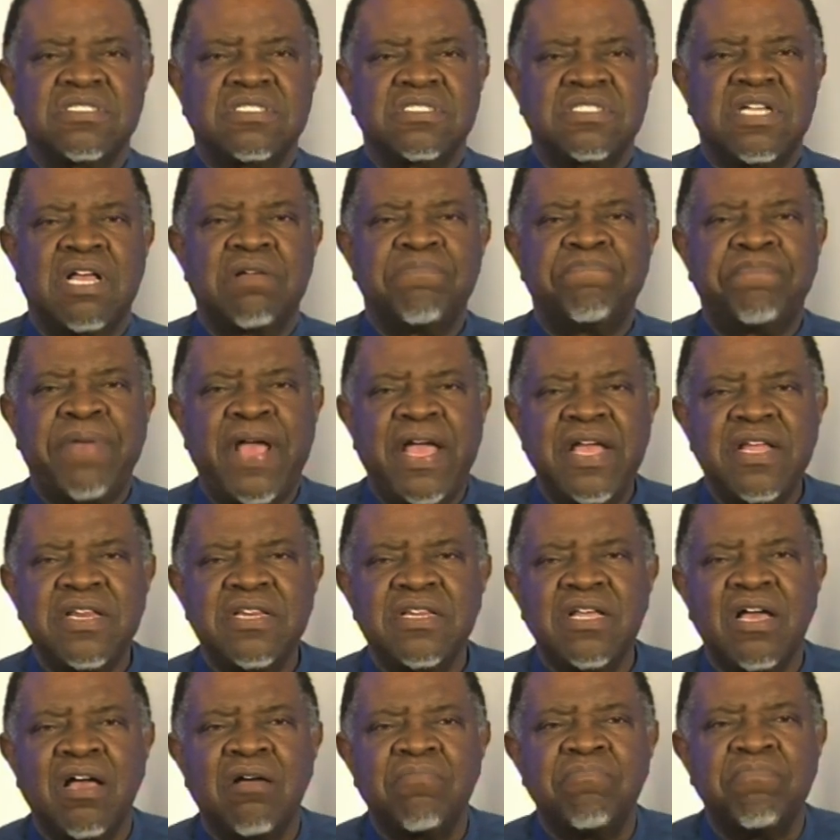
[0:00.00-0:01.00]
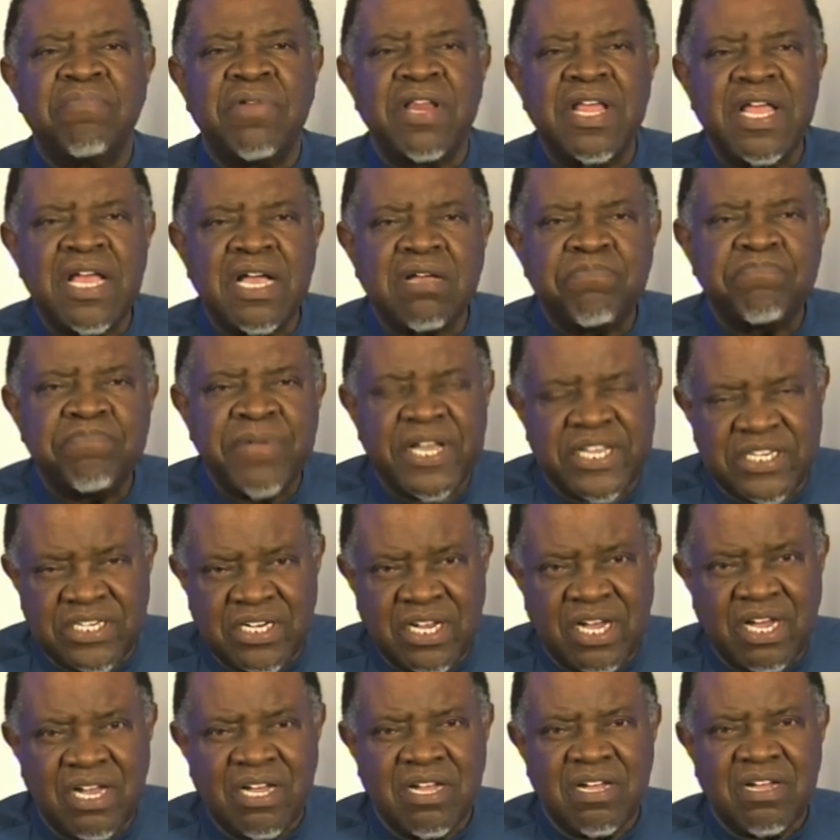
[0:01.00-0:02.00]
They paint a bleak
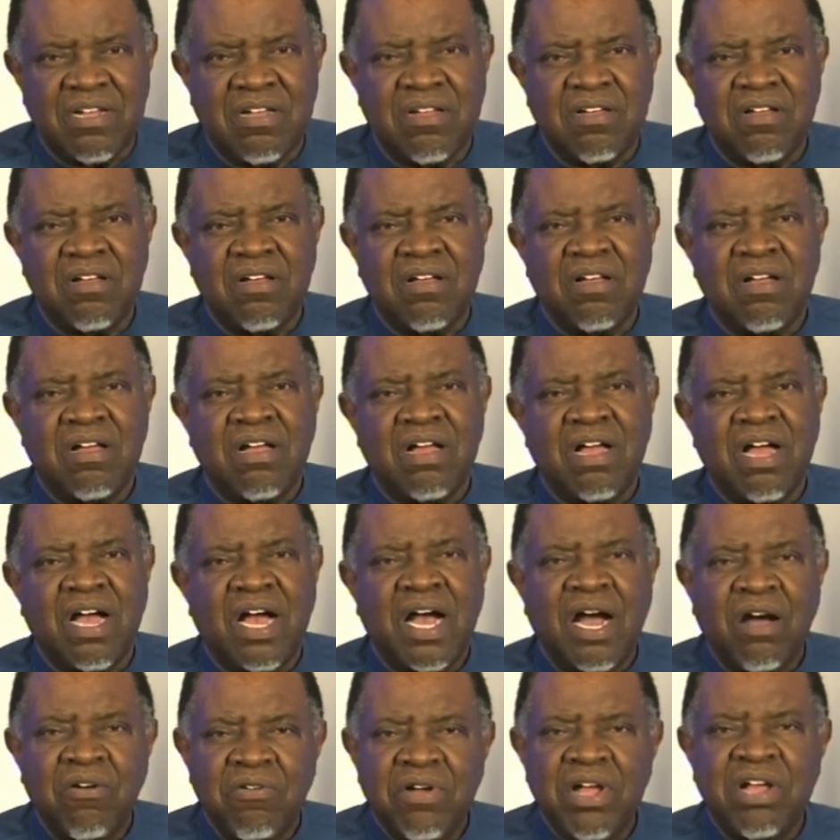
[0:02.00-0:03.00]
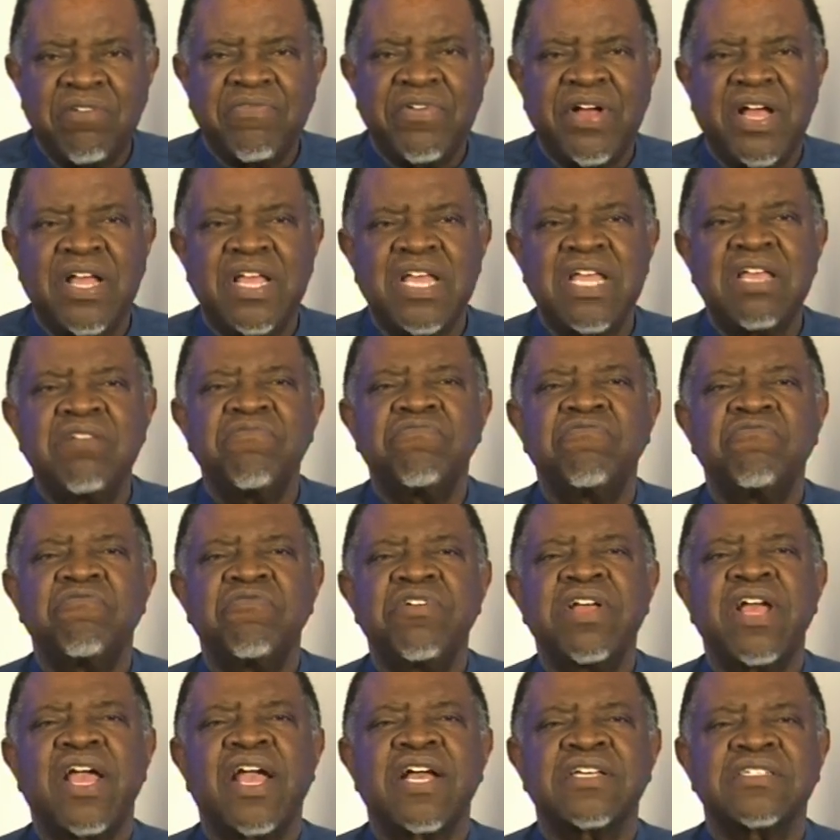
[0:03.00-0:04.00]
picture. However, if
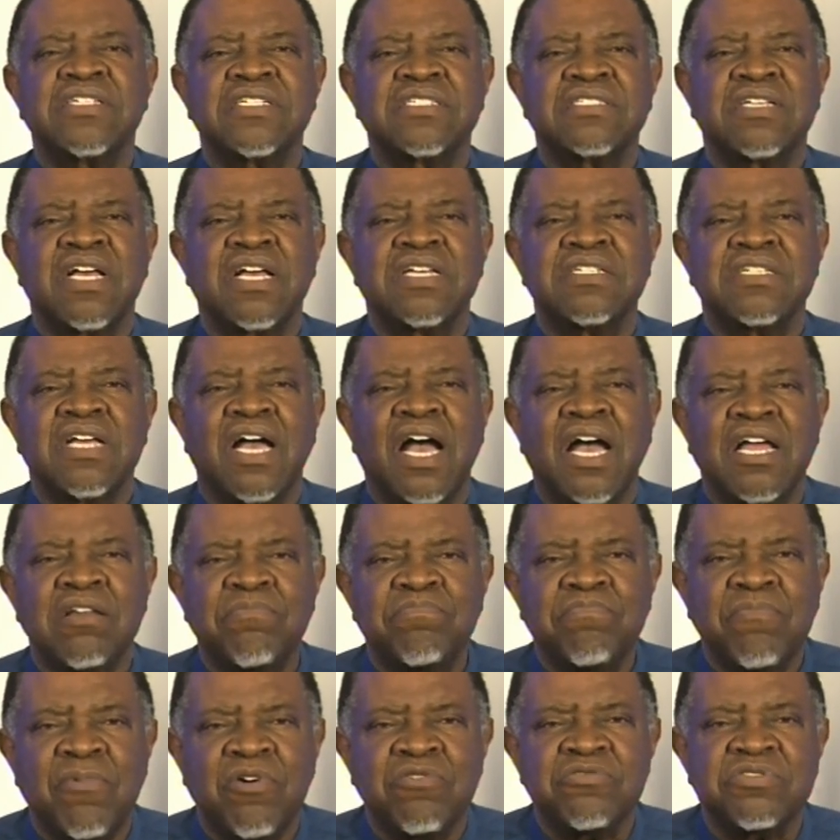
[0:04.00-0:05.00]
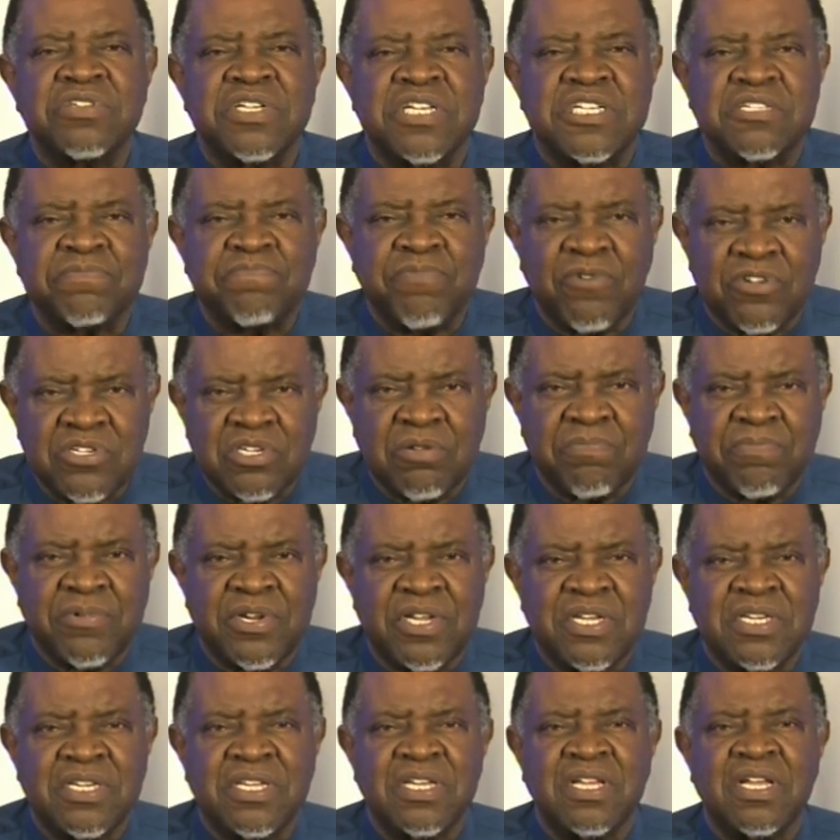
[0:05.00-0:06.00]
we exercise utmost
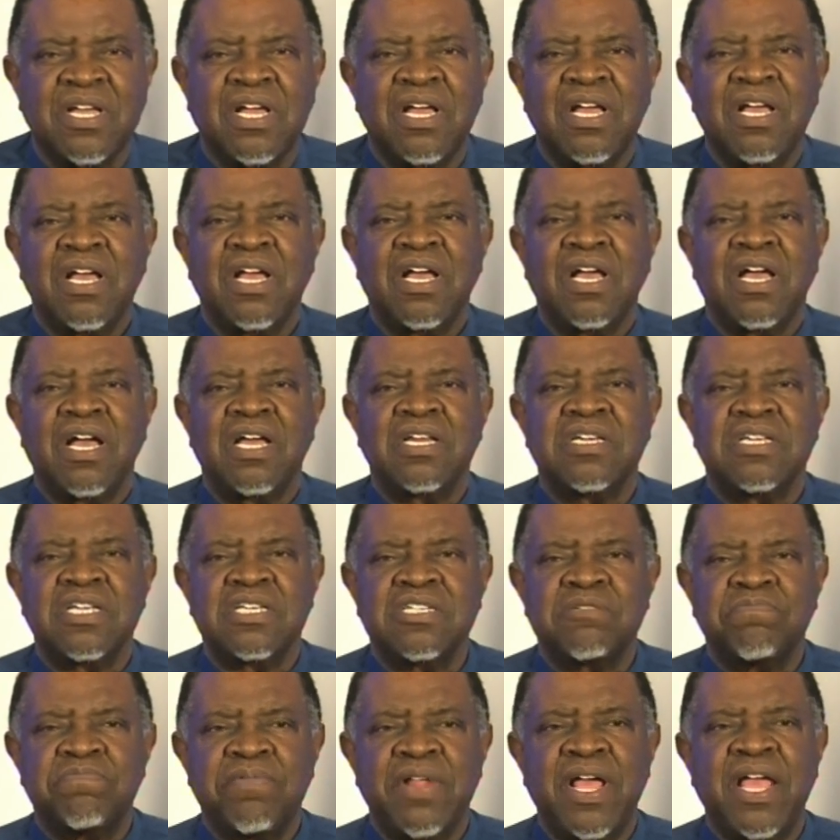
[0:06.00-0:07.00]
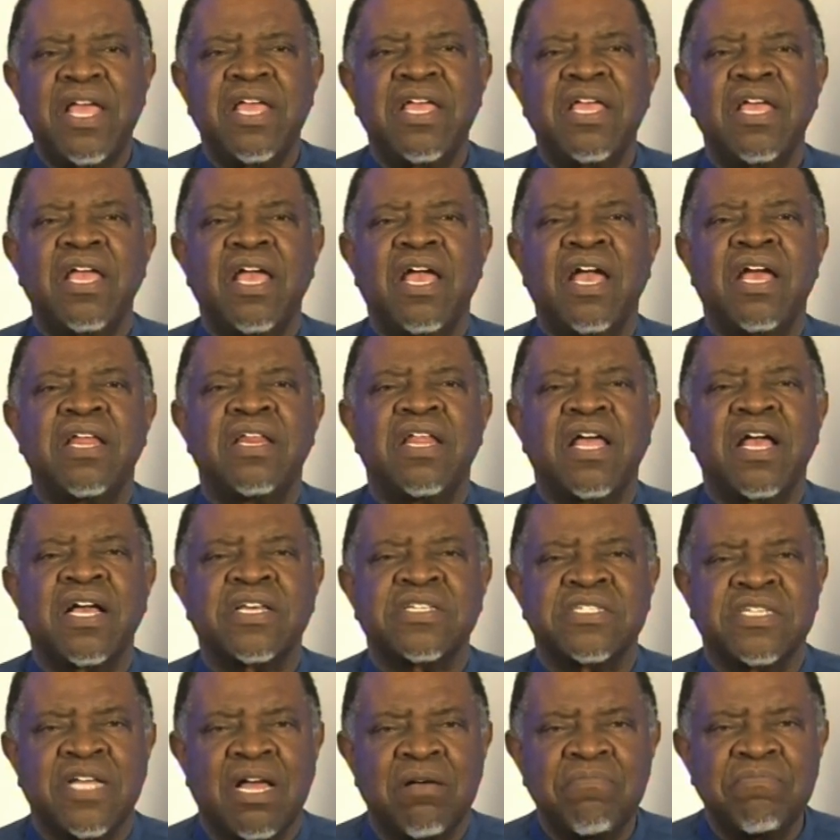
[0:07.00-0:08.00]
responsibility and display an
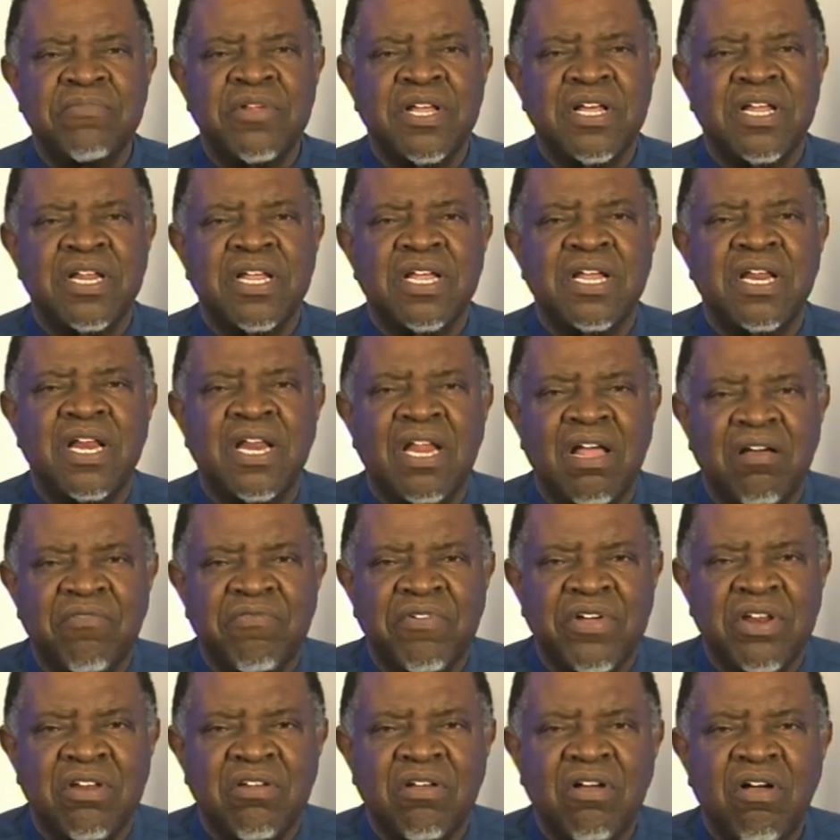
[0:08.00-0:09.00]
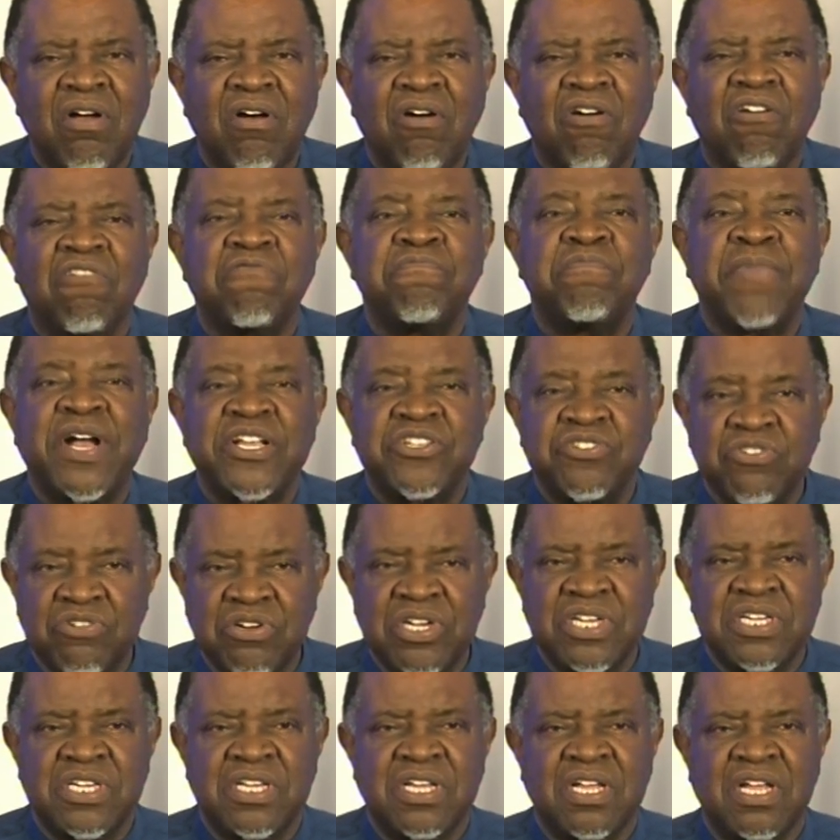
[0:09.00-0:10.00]
exemplary level of
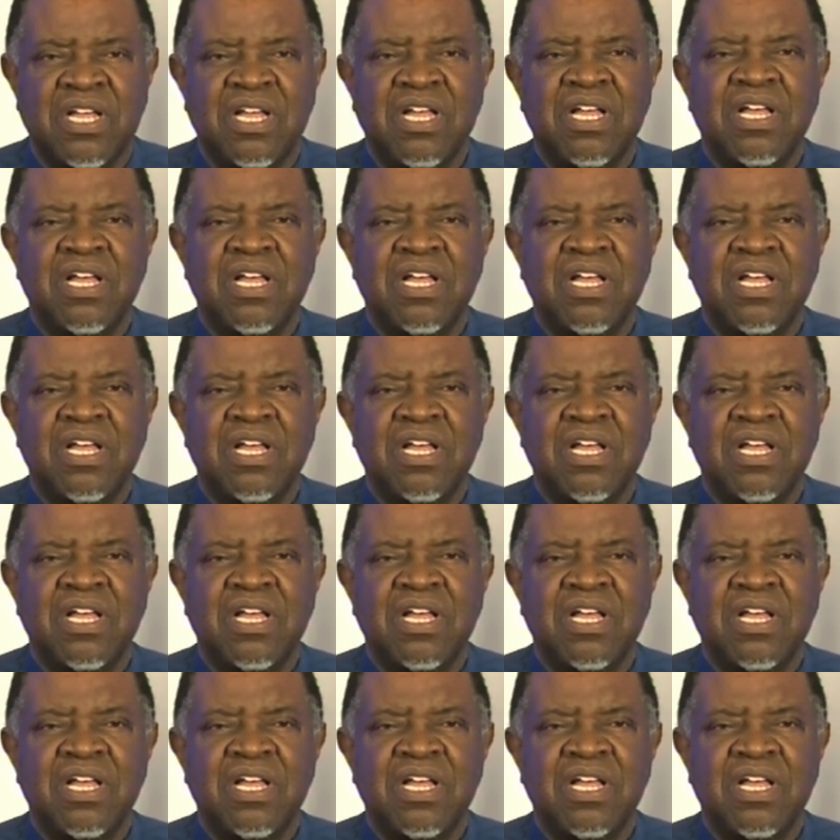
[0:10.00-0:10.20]
maturity,